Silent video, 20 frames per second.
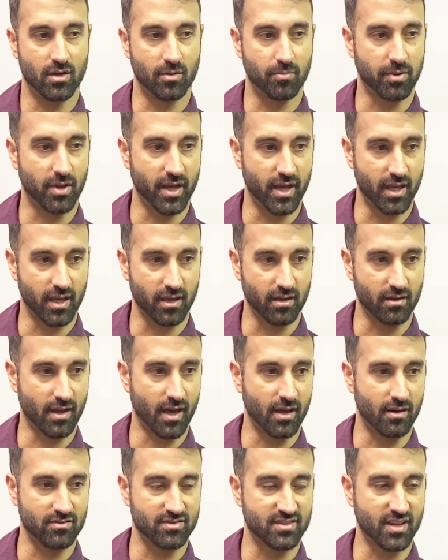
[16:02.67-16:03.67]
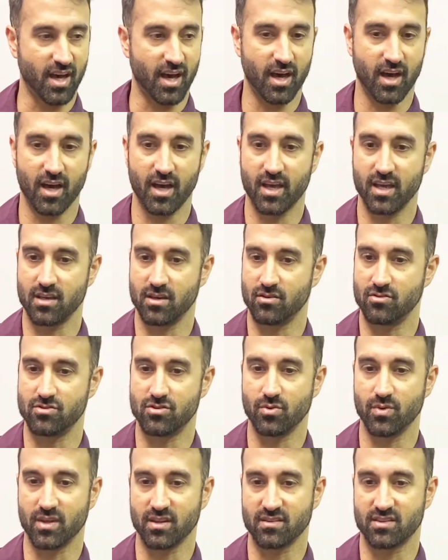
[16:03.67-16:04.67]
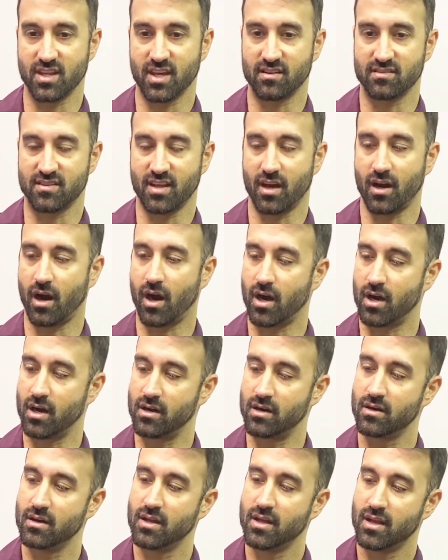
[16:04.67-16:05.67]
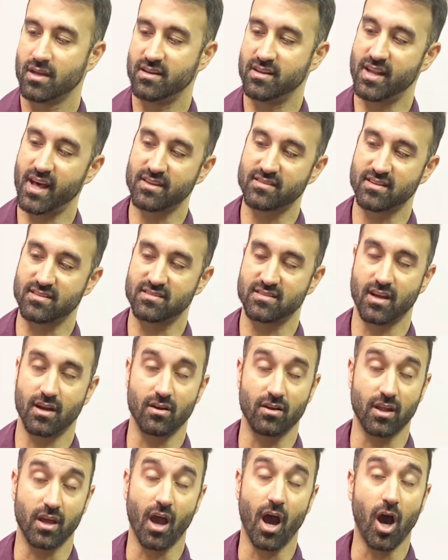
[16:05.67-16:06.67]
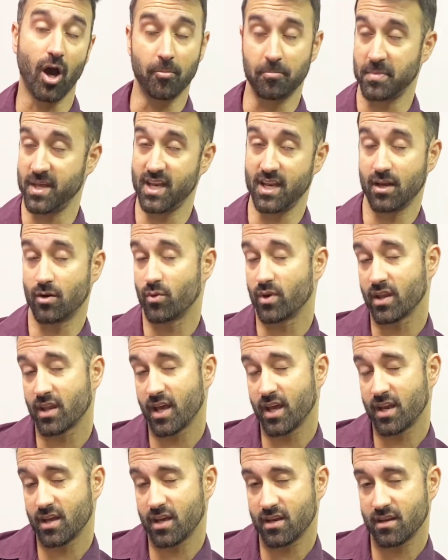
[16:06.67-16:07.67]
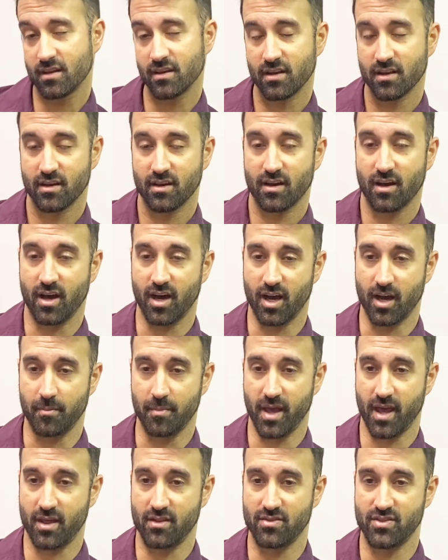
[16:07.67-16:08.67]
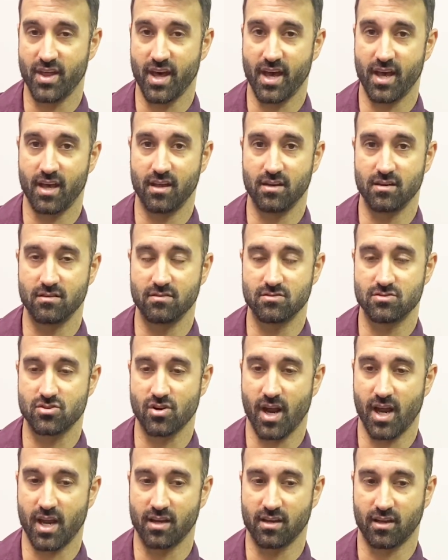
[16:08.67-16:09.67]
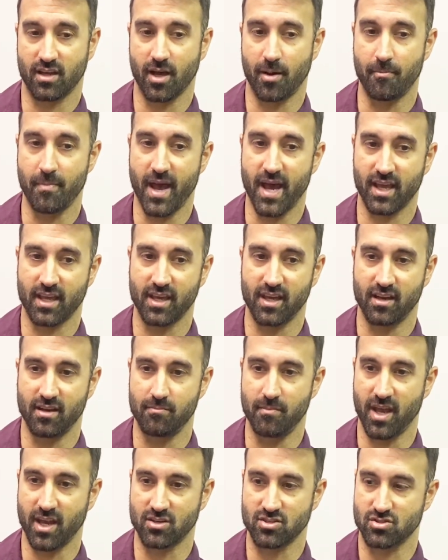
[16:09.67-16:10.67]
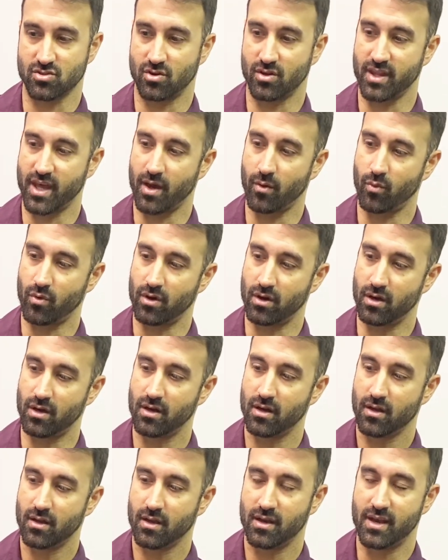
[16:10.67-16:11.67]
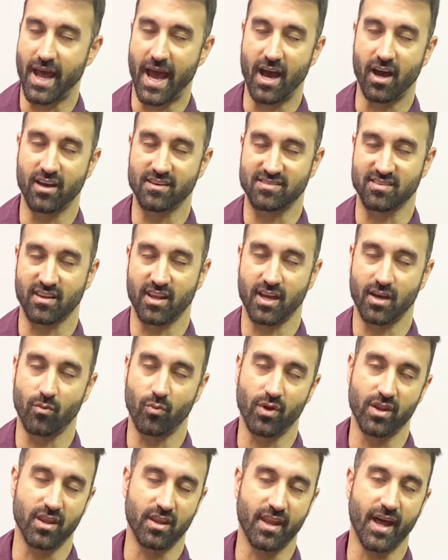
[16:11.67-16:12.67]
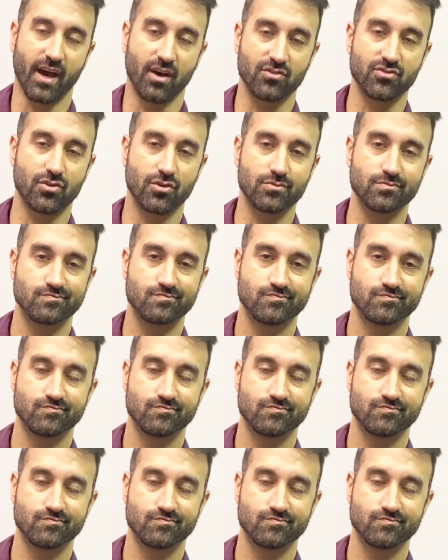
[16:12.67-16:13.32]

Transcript: playing outside, doing things that aren't necessarily all media related, and then trying to come back in and make sure that we're not isolated within the household.